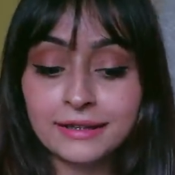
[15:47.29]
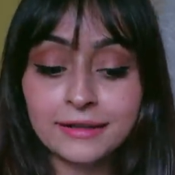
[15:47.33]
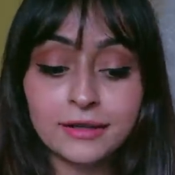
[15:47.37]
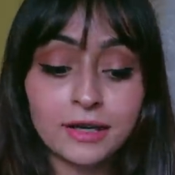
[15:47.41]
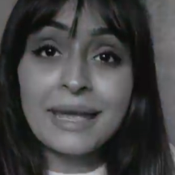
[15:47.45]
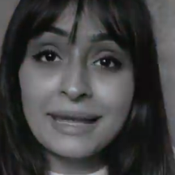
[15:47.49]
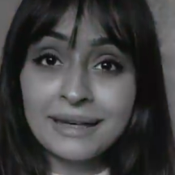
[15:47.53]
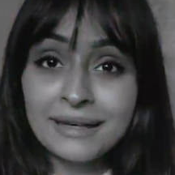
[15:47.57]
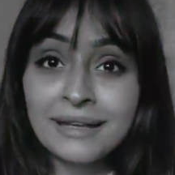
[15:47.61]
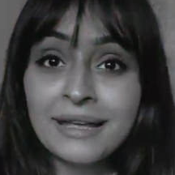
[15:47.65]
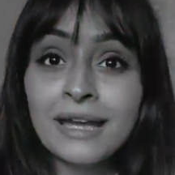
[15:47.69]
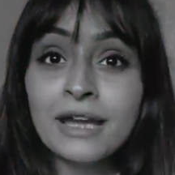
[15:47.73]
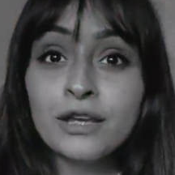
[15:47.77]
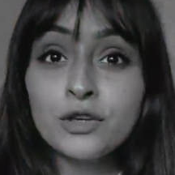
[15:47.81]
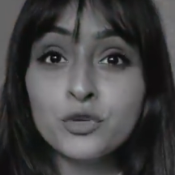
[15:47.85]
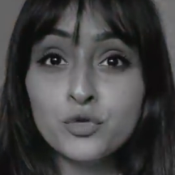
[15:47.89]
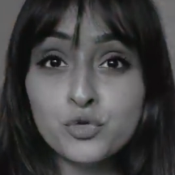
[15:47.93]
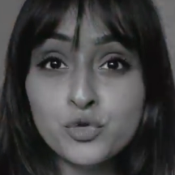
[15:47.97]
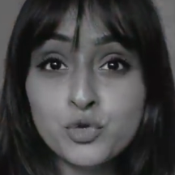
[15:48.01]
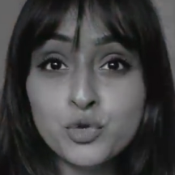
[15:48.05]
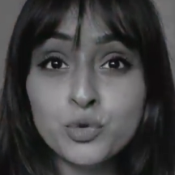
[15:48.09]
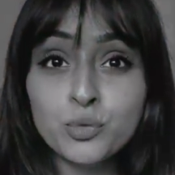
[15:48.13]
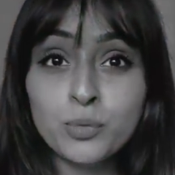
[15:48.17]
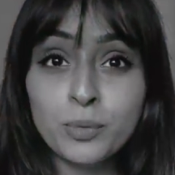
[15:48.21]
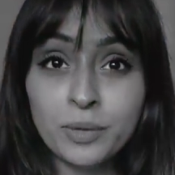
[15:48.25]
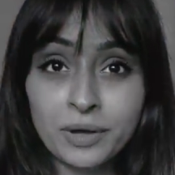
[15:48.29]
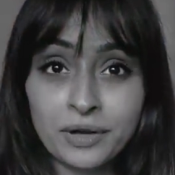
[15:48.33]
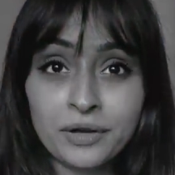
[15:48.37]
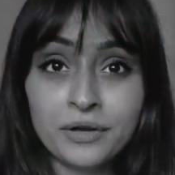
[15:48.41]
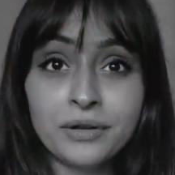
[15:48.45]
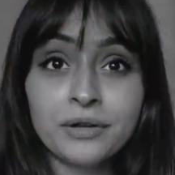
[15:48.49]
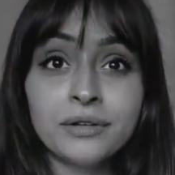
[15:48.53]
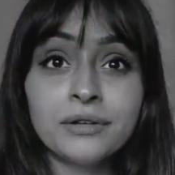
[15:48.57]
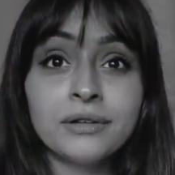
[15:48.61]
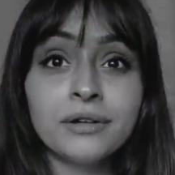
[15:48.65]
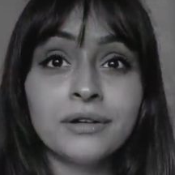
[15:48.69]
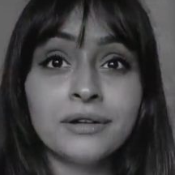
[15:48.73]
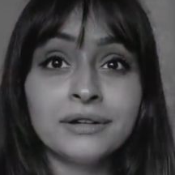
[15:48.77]
Earlier I used to
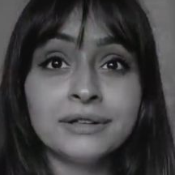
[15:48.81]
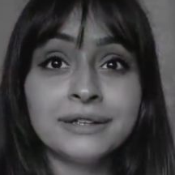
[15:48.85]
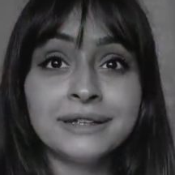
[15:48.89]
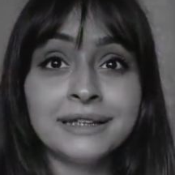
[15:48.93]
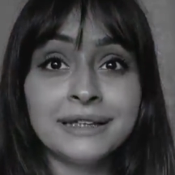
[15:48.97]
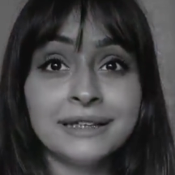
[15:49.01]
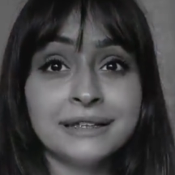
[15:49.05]
wear uh,